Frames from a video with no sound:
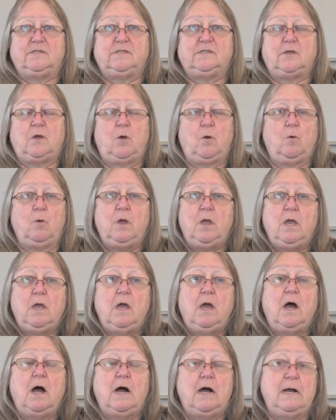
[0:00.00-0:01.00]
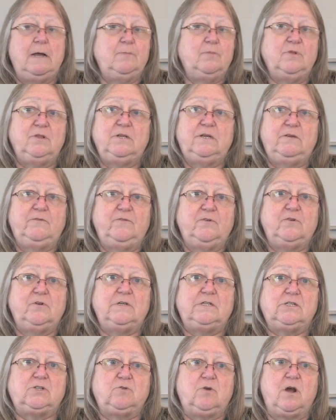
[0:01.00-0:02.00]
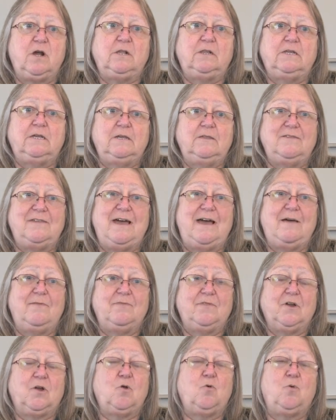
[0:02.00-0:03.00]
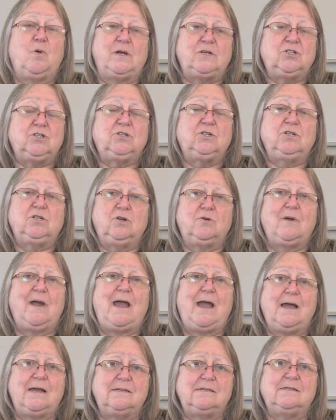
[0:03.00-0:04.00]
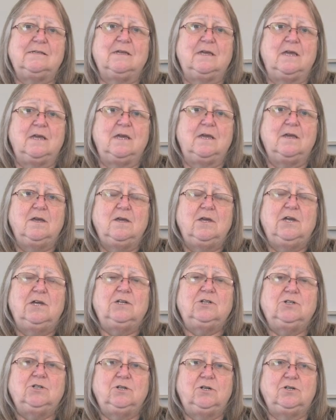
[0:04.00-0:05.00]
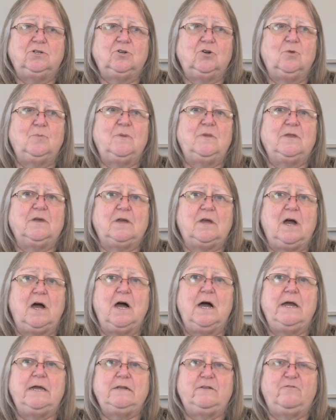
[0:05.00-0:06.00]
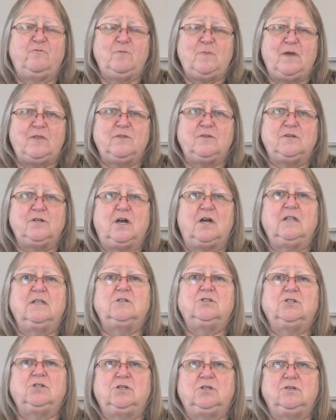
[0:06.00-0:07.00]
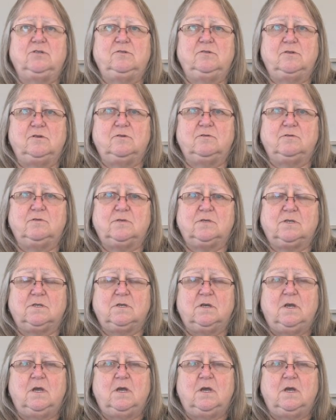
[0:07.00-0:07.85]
So I believe very strongly that the question you're asking should determine the kind of methodology you use.